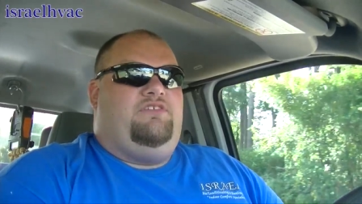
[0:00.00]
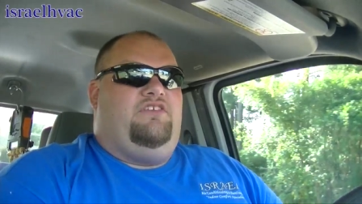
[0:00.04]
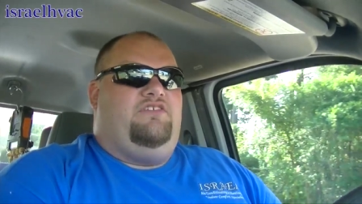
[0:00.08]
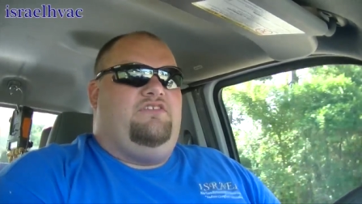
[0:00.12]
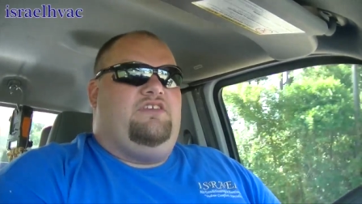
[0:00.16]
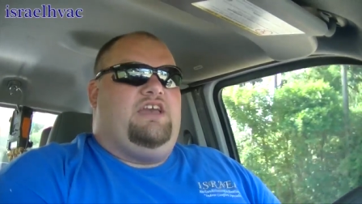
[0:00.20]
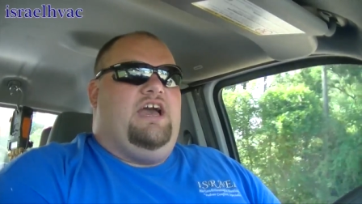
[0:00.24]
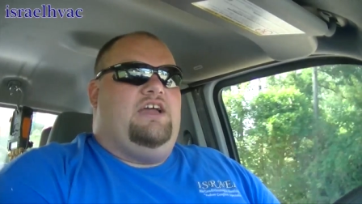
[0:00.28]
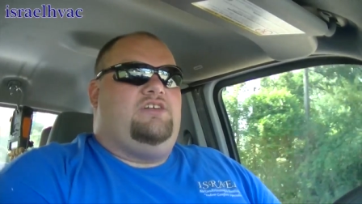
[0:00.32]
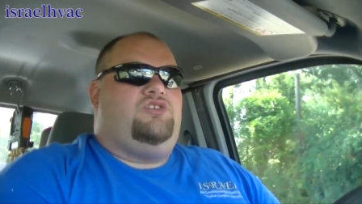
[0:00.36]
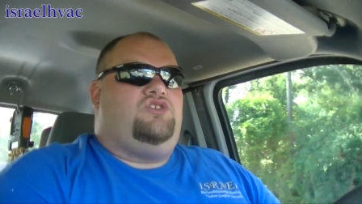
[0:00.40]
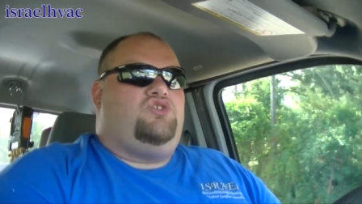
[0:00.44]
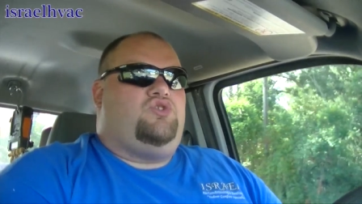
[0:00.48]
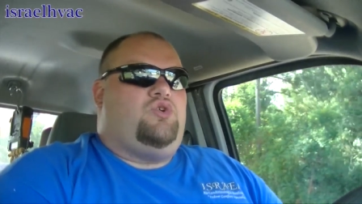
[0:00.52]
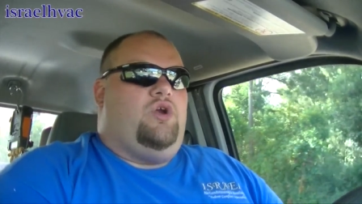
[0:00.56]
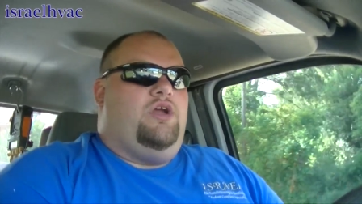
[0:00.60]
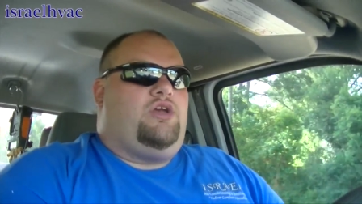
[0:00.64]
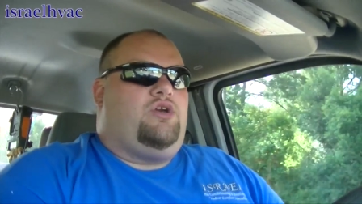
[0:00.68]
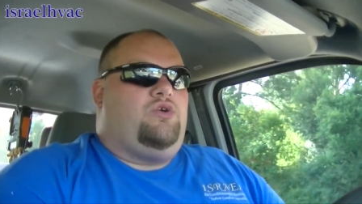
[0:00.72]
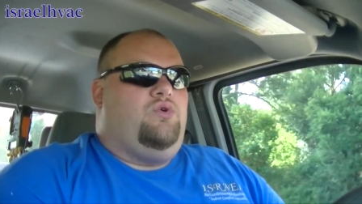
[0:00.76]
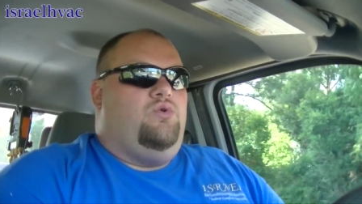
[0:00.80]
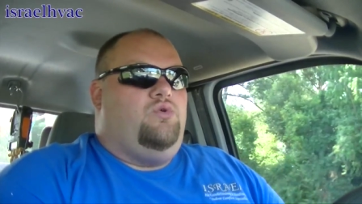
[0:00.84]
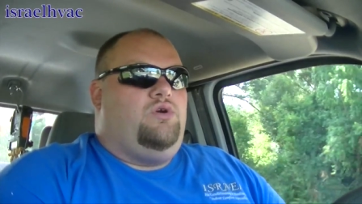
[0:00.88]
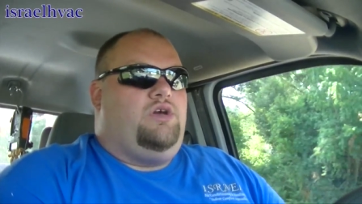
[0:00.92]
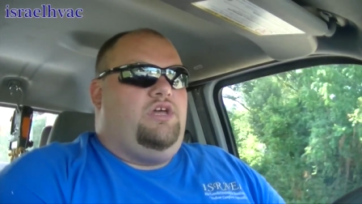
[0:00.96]
He's got
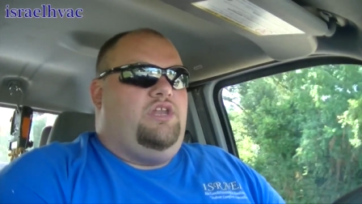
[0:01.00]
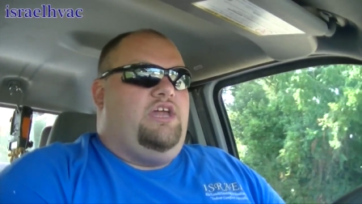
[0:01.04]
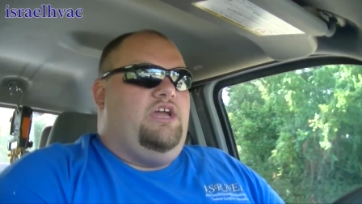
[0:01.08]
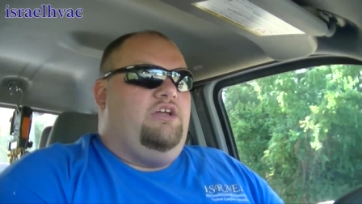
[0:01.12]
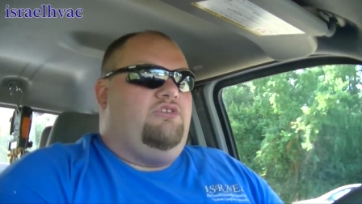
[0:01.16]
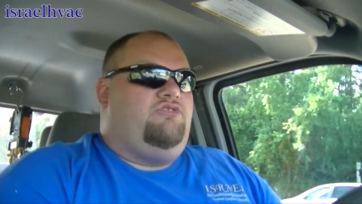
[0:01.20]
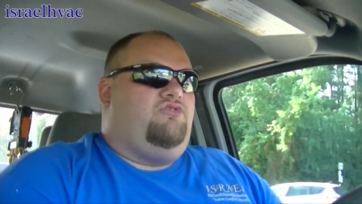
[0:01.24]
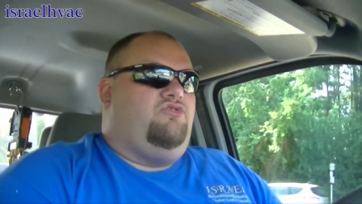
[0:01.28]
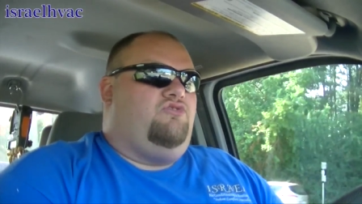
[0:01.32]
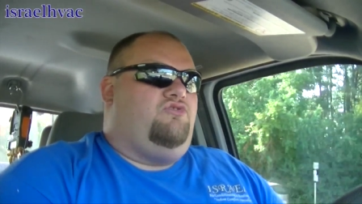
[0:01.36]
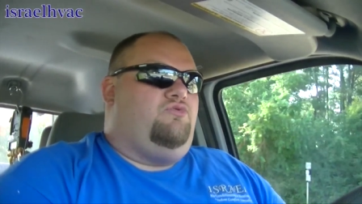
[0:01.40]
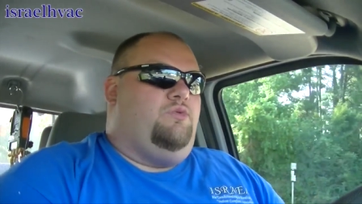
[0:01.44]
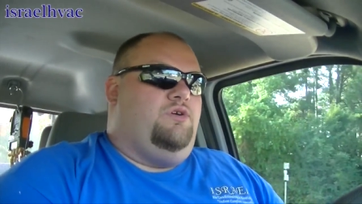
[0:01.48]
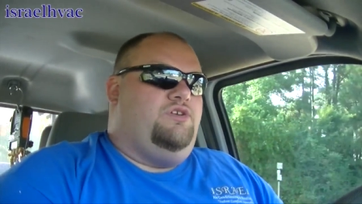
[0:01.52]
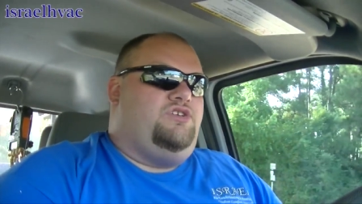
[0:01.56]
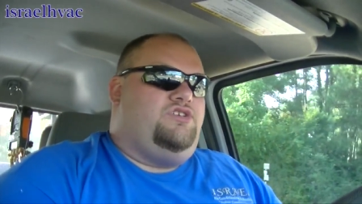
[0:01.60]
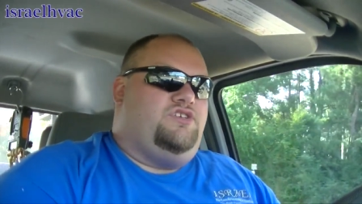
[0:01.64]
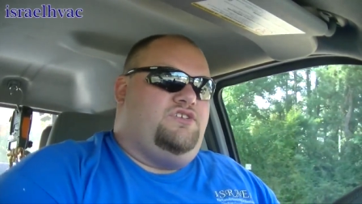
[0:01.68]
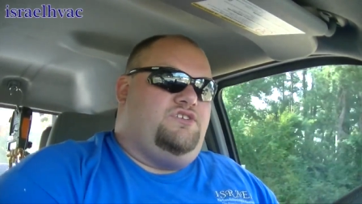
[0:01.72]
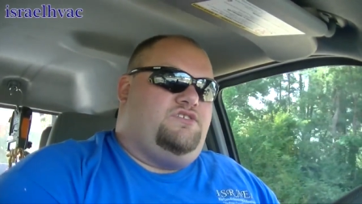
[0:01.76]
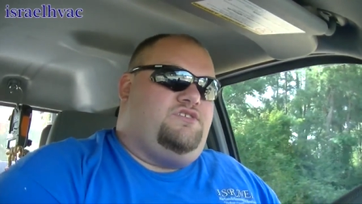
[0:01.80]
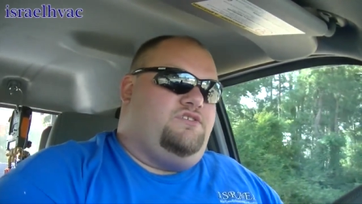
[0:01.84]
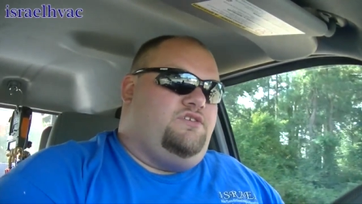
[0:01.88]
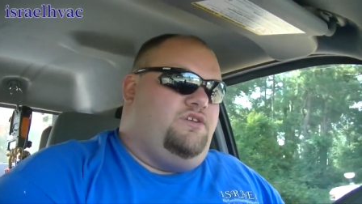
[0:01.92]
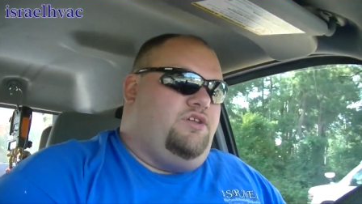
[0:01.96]
straight cool condensers, which is,